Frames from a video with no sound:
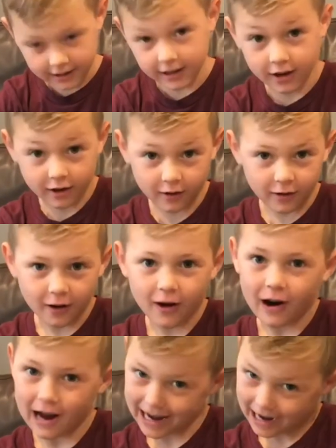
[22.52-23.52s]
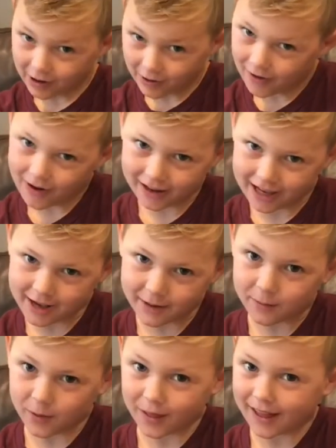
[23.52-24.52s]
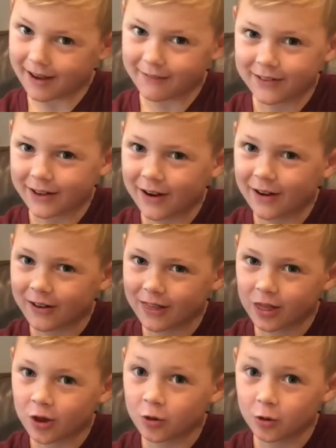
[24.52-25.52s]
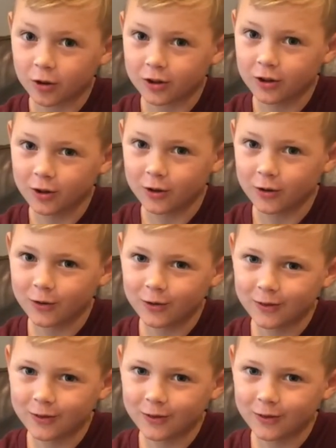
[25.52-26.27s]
You know, all animals have to go to school too.